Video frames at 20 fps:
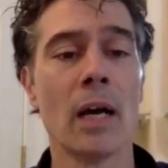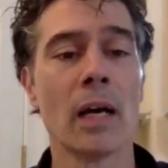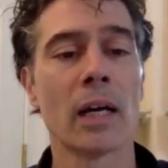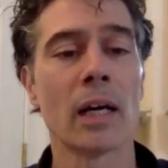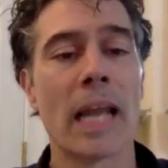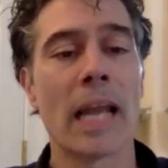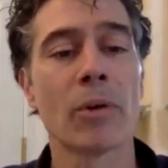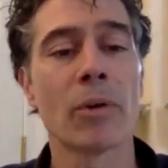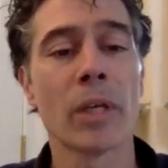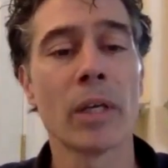
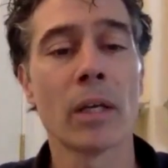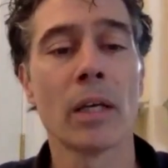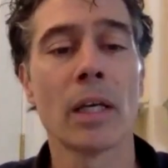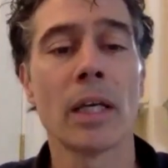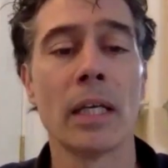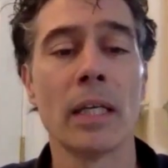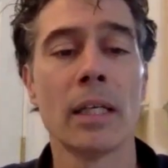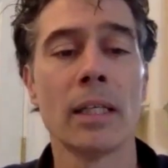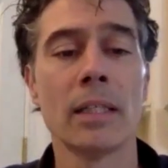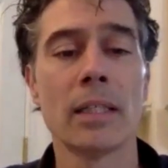Claudia
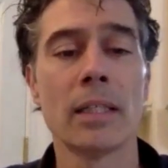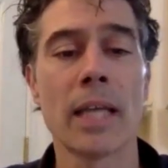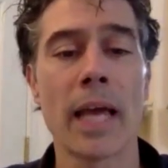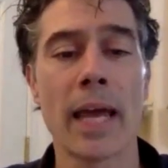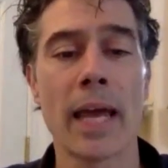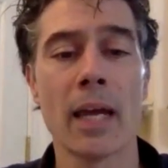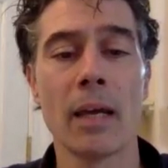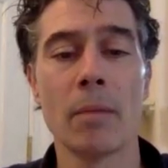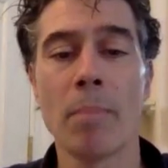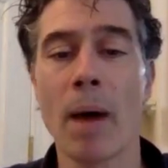is
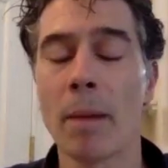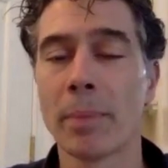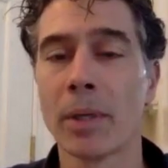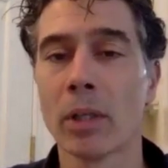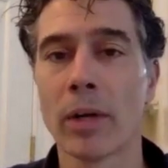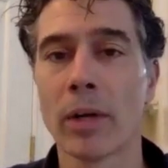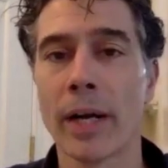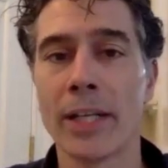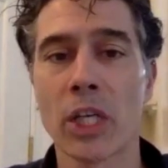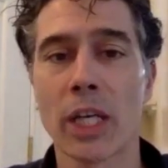a
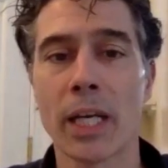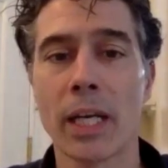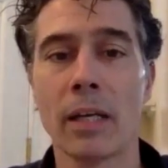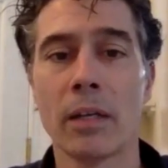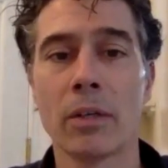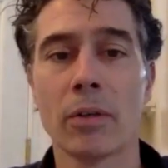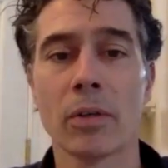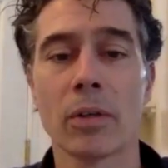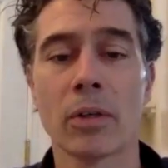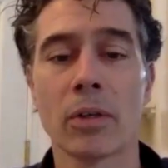popular
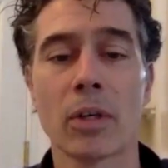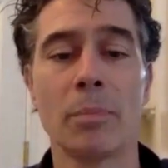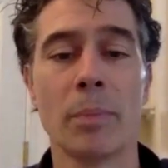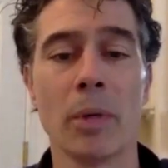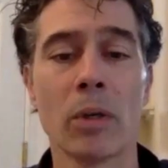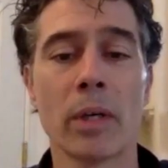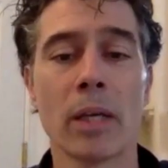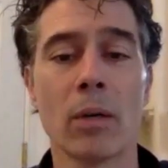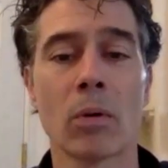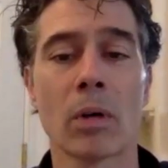educator,
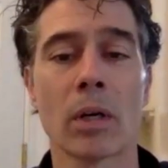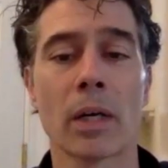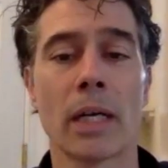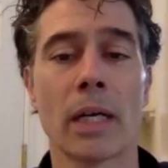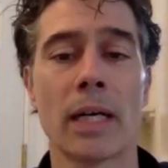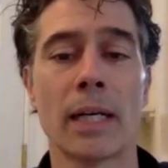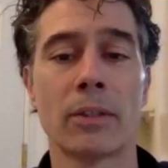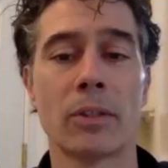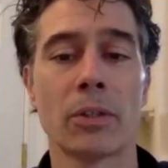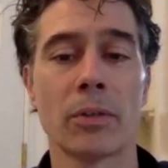community
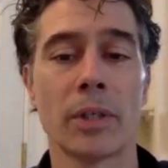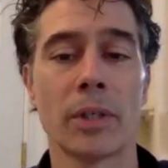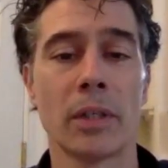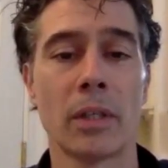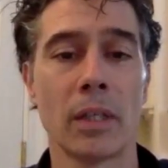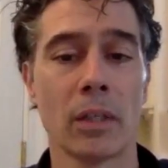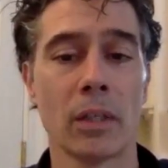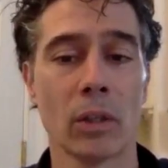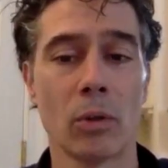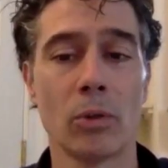organizer, and
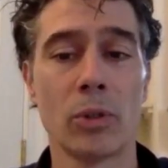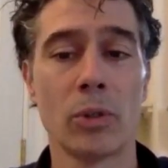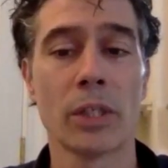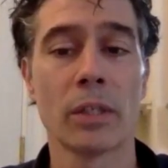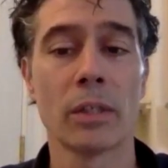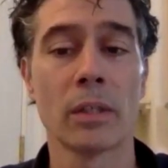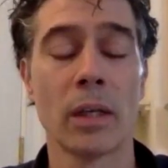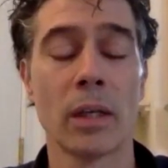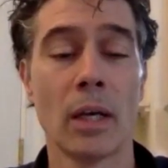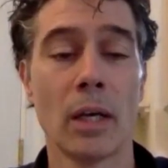
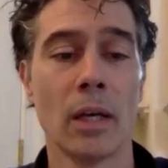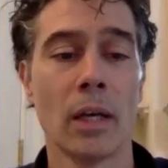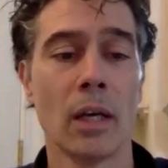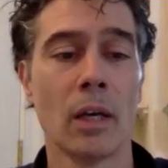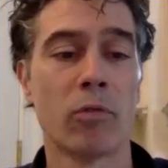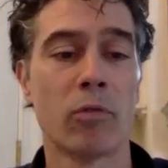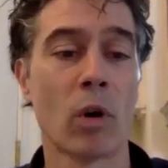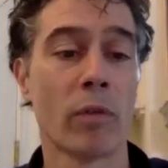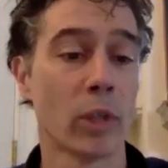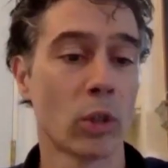theologian.
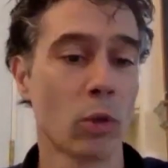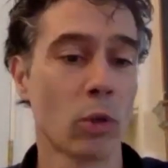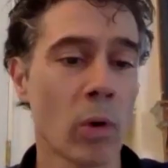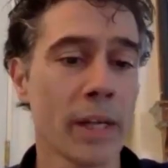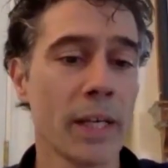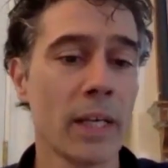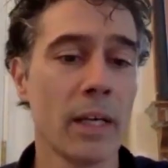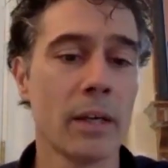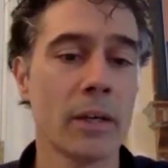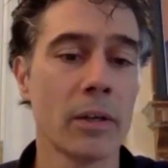For over 20
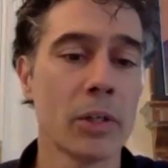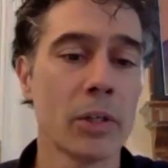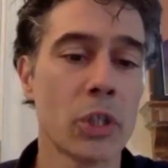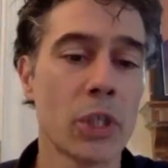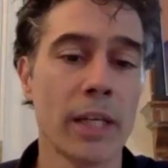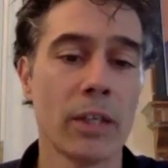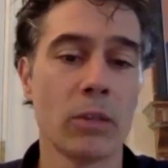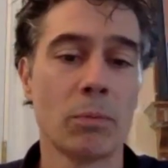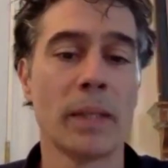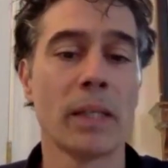years,
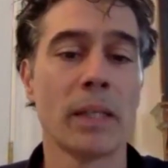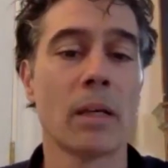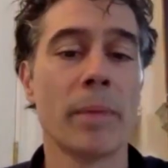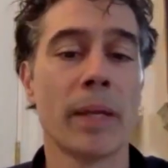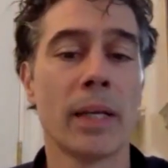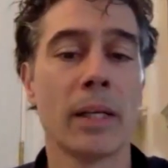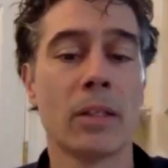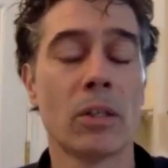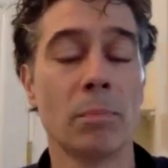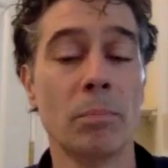she has been
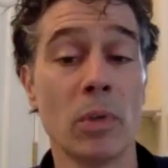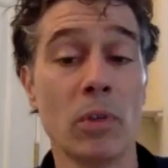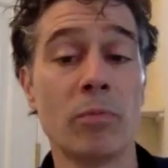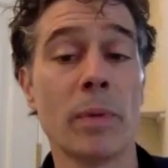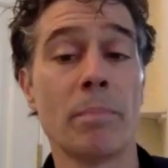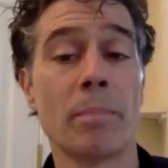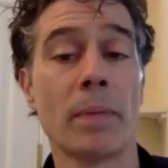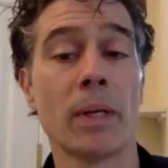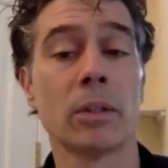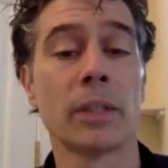committed to
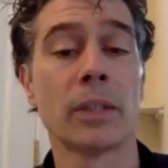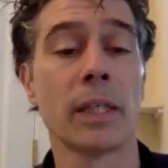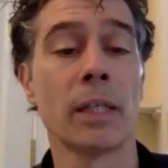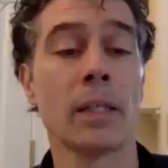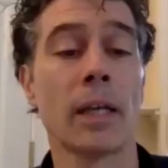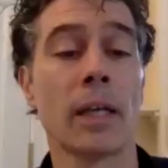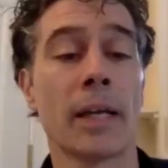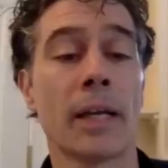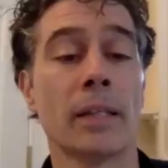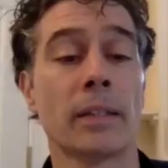movement
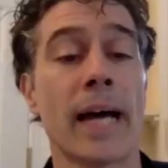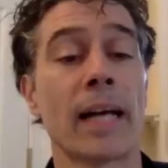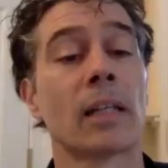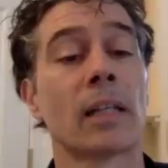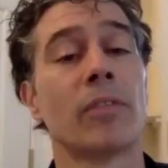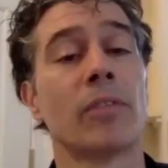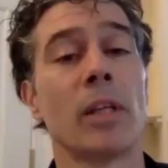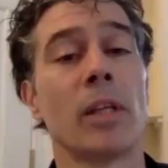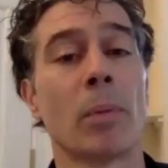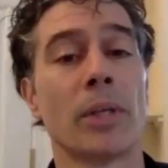building and has
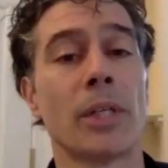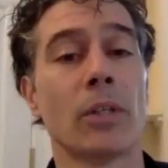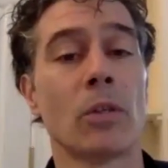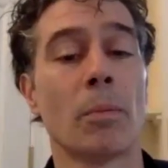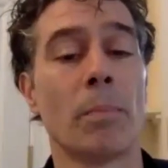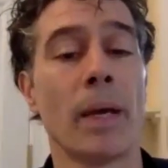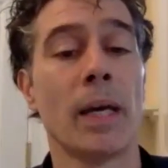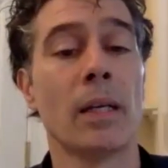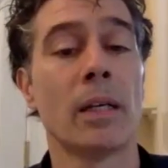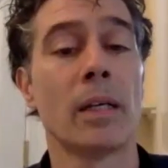actively
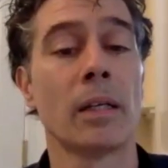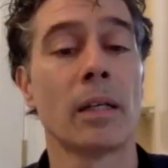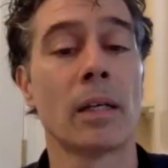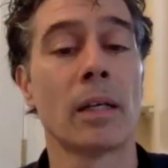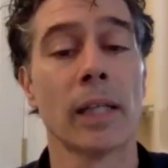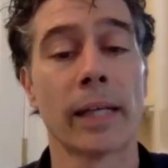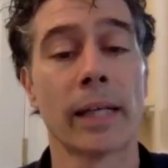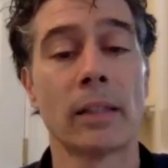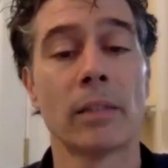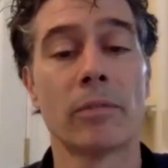participated in
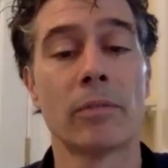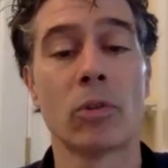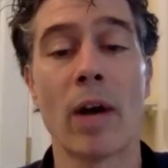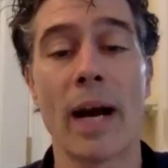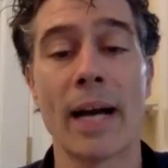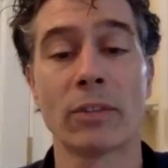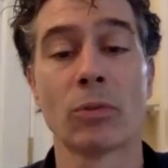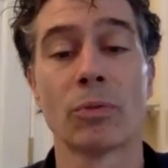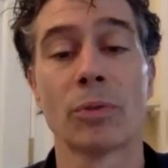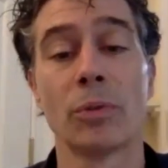collective
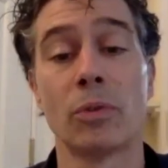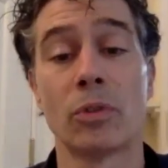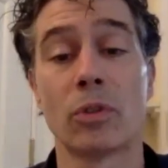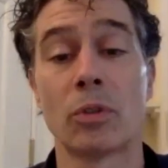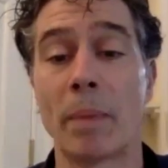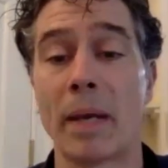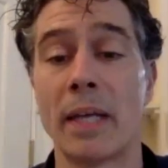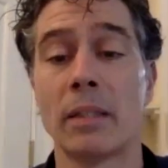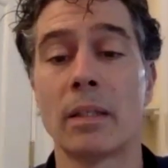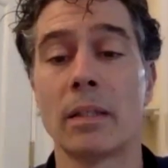grassroots
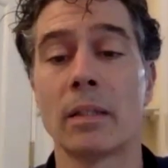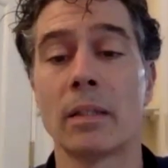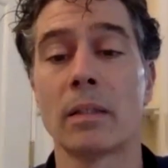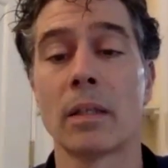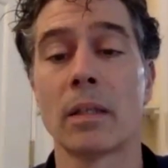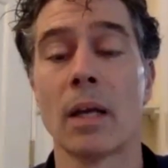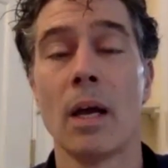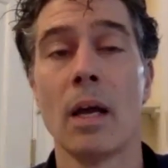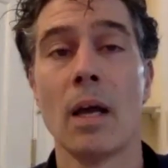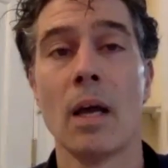spaces,
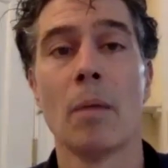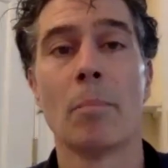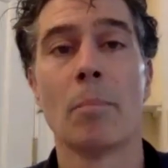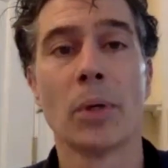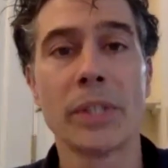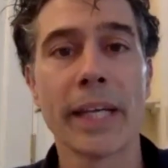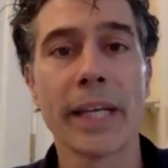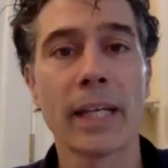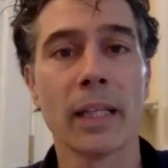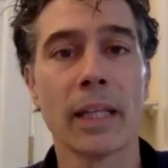
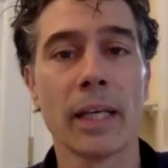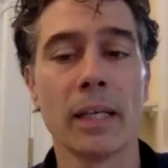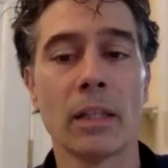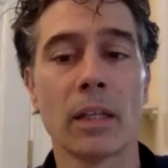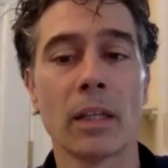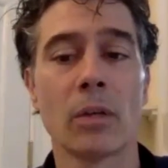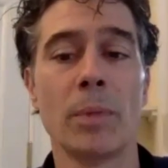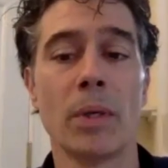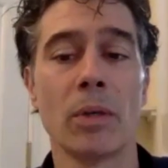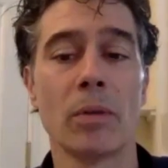particularly in the
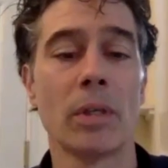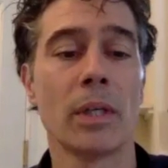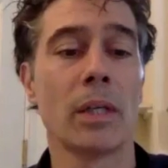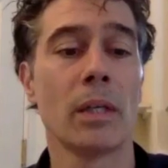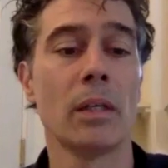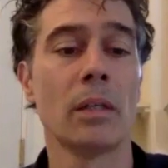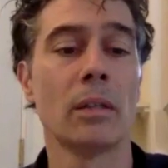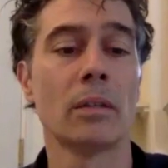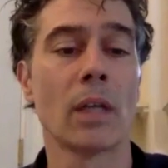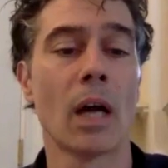
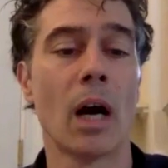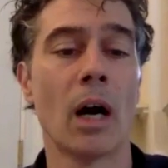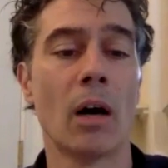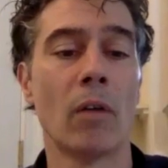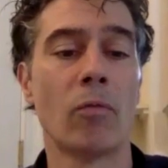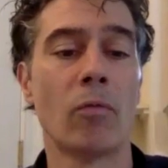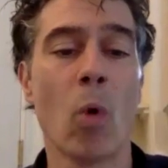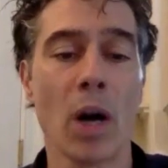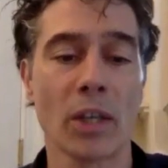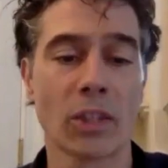communities of
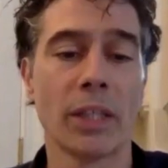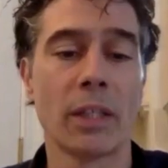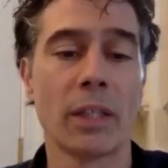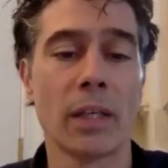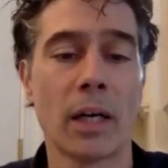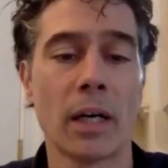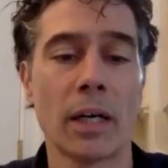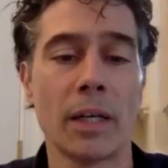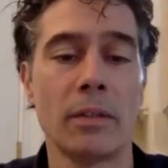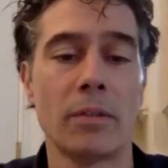Washington
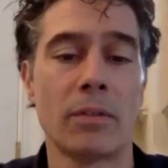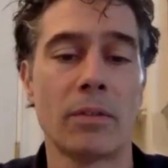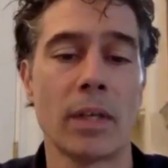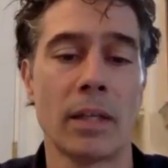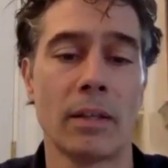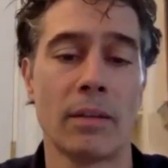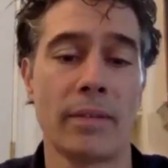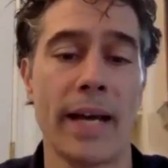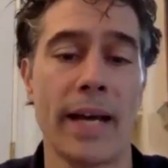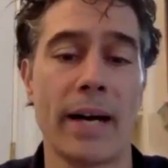Heights and
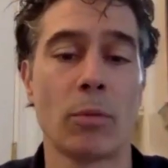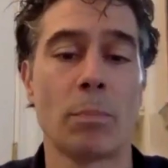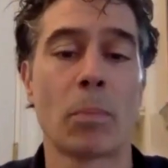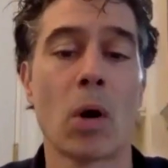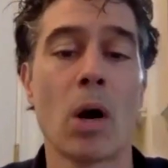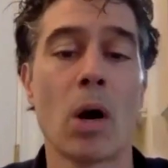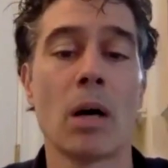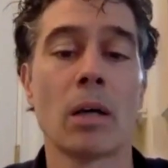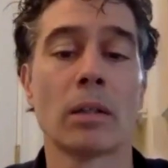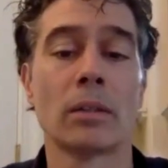the South
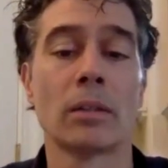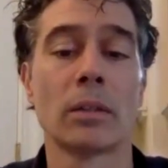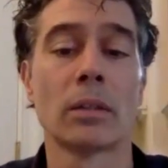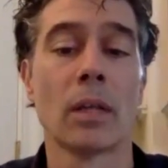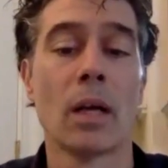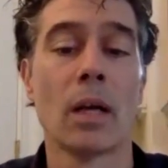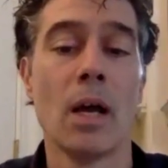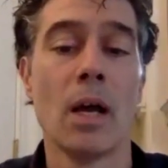Bronx.